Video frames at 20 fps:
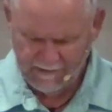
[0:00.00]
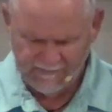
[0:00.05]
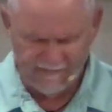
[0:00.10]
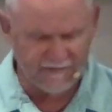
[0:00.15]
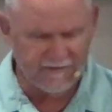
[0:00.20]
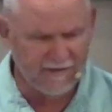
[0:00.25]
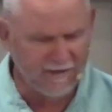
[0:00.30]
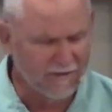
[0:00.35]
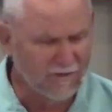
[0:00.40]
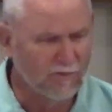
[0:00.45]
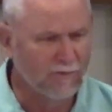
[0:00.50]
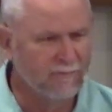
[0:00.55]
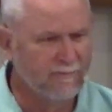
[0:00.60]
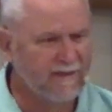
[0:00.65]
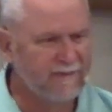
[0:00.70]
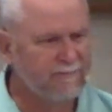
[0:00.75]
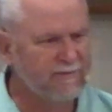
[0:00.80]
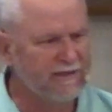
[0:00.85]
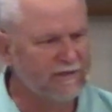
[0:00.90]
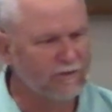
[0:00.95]
The nickel
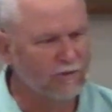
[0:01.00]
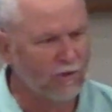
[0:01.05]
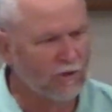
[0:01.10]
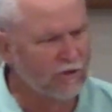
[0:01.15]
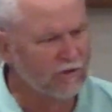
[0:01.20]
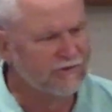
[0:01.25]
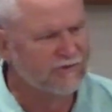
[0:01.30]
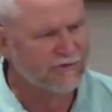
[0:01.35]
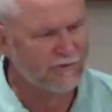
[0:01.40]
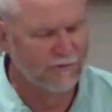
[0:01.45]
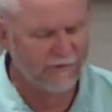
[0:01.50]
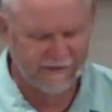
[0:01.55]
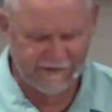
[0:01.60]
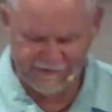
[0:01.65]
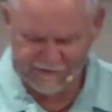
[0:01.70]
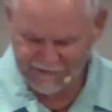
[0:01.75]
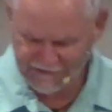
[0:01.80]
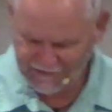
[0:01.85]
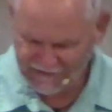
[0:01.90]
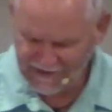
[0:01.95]
may be larger
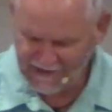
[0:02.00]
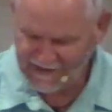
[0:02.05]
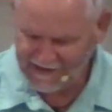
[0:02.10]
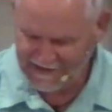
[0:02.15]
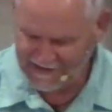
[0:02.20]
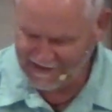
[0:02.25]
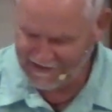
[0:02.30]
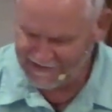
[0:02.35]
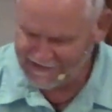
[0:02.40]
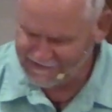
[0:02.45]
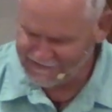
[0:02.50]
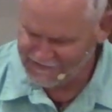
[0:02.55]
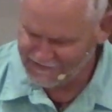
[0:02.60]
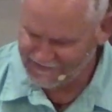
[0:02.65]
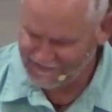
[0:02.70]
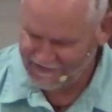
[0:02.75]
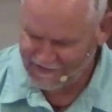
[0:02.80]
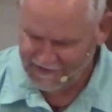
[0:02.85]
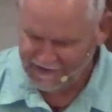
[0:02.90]
in size,